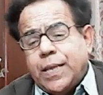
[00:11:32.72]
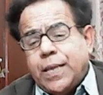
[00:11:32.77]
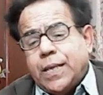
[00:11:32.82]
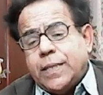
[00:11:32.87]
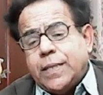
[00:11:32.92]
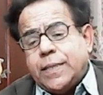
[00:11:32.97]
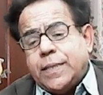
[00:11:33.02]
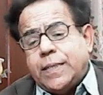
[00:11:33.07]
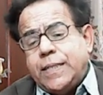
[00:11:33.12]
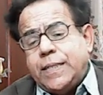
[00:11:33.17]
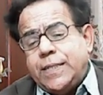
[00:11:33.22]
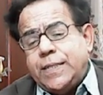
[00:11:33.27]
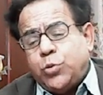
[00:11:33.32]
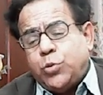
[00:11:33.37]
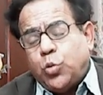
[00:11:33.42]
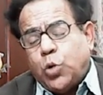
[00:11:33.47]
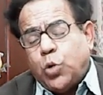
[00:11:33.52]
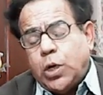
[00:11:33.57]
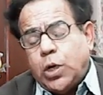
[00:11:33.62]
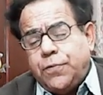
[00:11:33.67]

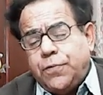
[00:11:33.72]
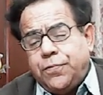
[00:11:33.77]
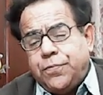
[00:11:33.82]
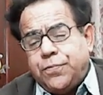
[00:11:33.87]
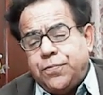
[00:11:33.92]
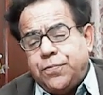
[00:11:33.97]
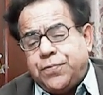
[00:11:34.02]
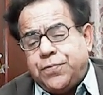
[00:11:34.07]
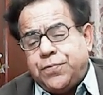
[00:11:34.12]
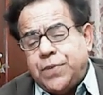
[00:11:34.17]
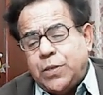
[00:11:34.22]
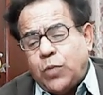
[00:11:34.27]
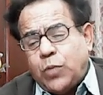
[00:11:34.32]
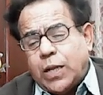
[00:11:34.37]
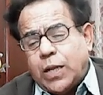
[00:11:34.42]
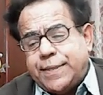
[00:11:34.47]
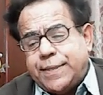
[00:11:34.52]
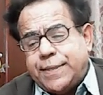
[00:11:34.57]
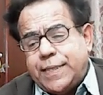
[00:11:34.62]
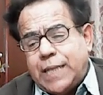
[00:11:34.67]
threshold
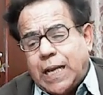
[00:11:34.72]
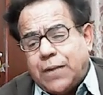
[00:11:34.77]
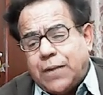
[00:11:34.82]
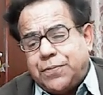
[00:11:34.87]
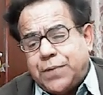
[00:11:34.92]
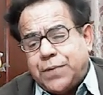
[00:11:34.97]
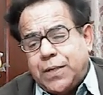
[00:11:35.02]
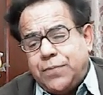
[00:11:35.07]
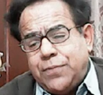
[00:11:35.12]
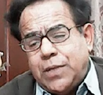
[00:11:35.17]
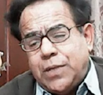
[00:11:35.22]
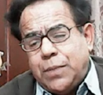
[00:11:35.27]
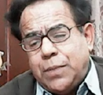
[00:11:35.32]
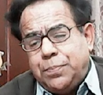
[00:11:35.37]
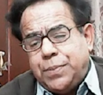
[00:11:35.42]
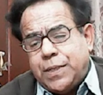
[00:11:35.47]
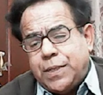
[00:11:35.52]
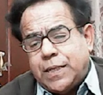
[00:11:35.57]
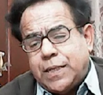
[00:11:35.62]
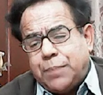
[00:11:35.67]
frequency ft will
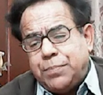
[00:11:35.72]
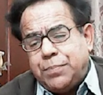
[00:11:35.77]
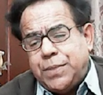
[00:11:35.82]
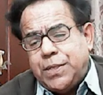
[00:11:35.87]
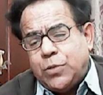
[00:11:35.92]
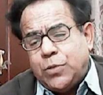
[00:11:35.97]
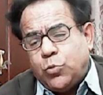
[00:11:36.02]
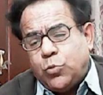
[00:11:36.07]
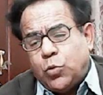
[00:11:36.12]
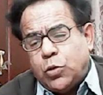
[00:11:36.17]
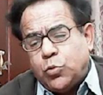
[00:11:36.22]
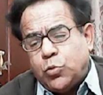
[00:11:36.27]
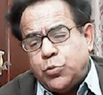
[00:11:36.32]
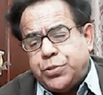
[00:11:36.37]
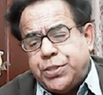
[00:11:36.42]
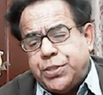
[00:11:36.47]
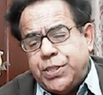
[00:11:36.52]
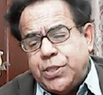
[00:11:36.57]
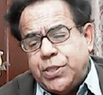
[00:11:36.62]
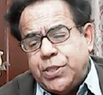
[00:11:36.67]
become equal to
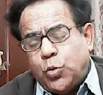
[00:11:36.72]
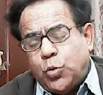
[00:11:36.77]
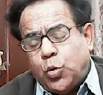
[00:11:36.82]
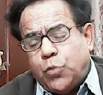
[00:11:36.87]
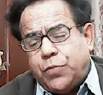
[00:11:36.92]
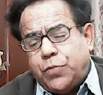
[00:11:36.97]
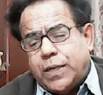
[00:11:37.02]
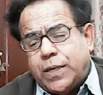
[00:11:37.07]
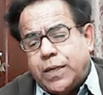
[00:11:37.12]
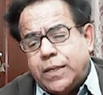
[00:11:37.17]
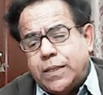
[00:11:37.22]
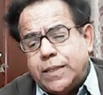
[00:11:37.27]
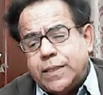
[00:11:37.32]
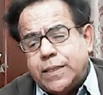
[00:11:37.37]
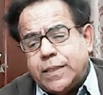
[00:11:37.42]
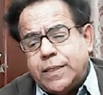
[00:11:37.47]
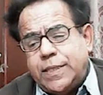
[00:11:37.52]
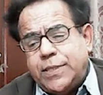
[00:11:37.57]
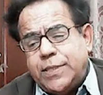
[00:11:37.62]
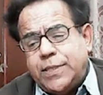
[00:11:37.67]
c over
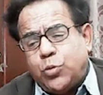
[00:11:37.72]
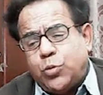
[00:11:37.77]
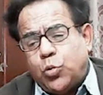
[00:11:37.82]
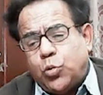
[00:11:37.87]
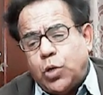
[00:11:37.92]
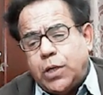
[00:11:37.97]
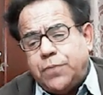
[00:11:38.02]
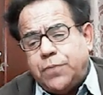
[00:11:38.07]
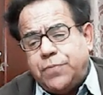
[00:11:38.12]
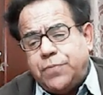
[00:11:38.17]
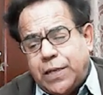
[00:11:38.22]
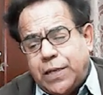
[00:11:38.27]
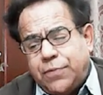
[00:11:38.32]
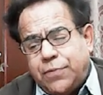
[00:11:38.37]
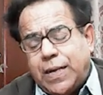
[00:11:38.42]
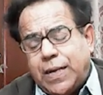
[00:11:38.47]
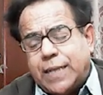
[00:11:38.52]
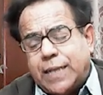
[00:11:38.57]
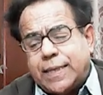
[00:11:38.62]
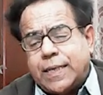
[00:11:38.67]
threshold
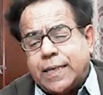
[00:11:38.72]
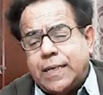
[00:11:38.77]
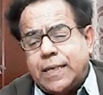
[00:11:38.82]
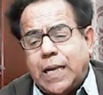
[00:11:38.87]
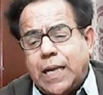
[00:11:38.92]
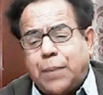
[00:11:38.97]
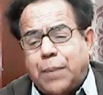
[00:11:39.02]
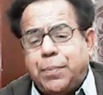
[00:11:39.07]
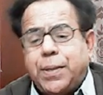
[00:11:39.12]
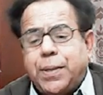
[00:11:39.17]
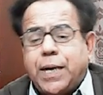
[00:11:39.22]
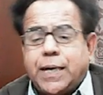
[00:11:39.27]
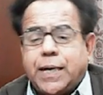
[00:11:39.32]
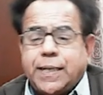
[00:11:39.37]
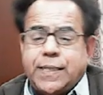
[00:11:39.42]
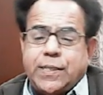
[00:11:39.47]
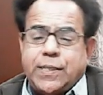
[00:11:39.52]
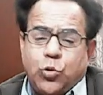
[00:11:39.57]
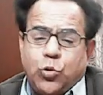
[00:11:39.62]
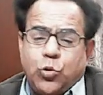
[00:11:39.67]
wavelength lambda t.
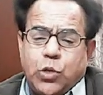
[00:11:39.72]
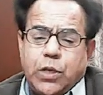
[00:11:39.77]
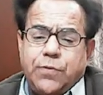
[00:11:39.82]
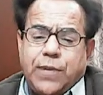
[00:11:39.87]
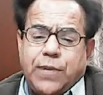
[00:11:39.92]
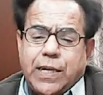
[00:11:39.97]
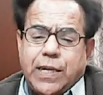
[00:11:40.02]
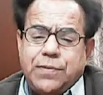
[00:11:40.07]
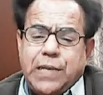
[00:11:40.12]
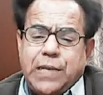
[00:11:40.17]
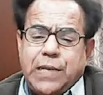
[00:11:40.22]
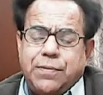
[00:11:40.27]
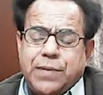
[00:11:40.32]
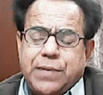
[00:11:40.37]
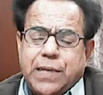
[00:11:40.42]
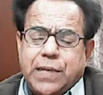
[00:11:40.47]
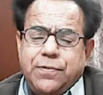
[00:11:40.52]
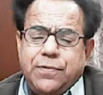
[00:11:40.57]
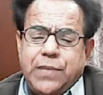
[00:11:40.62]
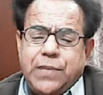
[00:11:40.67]
Okay, what we have
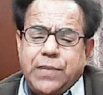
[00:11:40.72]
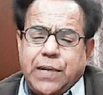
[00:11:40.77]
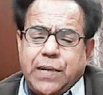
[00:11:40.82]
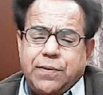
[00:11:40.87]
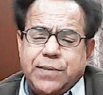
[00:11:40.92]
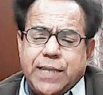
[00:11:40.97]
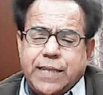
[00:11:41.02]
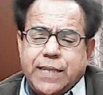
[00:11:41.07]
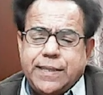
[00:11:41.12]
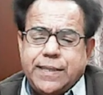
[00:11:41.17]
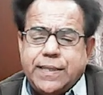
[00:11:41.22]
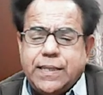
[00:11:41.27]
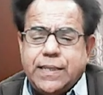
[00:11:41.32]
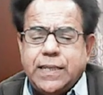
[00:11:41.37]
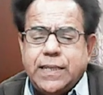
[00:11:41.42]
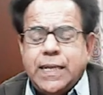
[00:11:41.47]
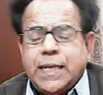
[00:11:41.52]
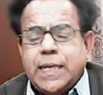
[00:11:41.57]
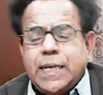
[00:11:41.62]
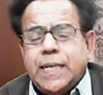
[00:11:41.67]
done, we have just
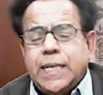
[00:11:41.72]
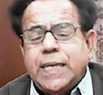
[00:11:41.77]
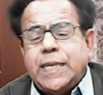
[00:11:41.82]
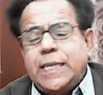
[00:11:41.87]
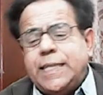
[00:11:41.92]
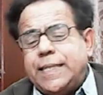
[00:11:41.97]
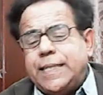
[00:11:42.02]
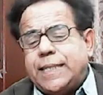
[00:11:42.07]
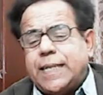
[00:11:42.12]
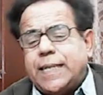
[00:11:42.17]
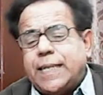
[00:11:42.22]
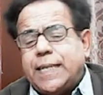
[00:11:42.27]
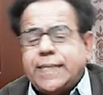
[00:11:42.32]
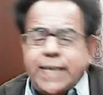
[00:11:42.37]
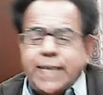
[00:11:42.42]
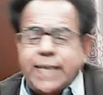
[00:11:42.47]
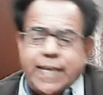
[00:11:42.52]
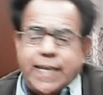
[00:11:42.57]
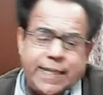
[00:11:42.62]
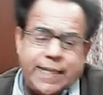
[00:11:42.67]

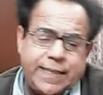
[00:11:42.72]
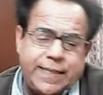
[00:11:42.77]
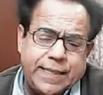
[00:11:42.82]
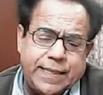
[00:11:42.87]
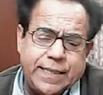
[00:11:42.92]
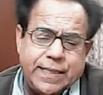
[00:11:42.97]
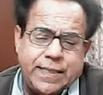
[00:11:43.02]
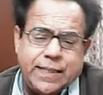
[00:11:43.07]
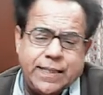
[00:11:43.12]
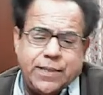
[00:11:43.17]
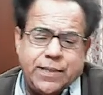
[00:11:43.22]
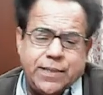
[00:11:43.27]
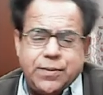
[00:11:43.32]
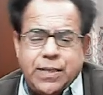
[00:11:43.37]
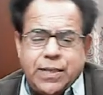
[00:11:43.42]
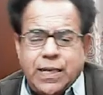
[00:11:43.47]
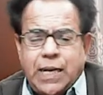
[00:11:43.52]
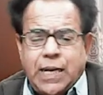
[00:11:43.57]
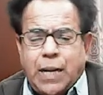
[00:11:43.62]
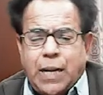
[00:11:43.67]
interchanged
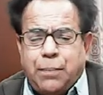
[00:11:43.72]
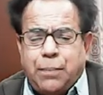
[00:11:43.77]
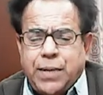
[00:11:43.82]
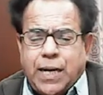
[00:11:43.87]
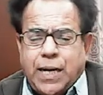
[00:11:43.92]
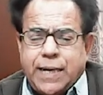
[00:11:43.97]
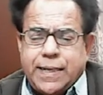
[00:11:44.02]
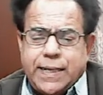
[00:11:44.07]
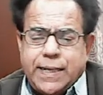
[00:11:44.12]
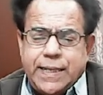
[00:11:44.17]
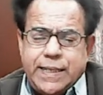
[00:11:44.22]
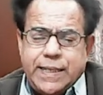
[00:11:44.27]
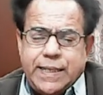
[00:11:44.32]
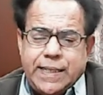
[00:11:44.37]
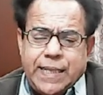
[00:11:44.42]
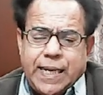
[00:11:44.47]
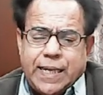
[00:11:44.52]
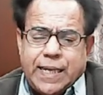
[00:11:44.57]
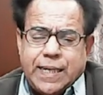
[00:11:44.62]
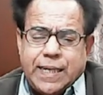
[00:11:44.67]
lambda
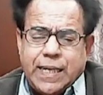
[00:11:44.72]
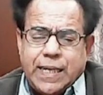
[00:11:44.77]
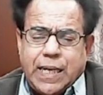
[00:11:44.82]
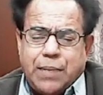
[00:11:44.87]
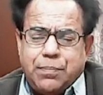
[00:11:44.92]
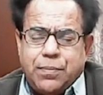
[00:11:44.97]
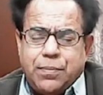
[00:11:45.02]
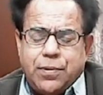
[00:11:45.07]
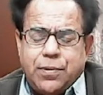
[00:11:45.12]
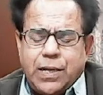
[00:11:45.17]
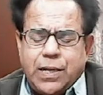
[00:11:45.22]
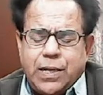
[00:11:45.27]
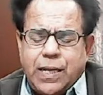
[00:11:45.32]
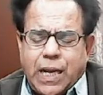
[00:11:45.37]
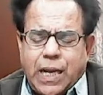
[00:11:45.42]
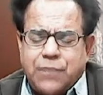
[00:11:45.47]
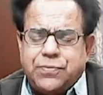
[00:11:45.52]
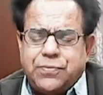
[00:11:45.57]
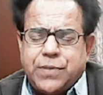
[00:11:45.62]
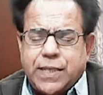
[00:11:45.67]
t and
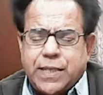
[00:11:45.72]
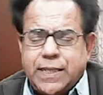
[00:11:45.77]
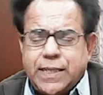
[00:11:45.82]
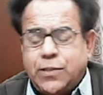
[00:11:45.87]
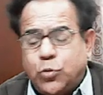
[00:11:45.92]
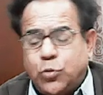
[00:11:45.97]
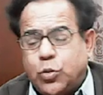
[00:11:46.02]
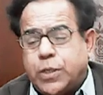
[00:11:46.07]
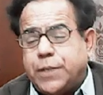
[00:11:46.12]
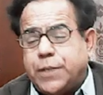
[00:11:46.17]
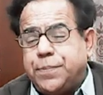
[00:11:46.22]
ft. Okay,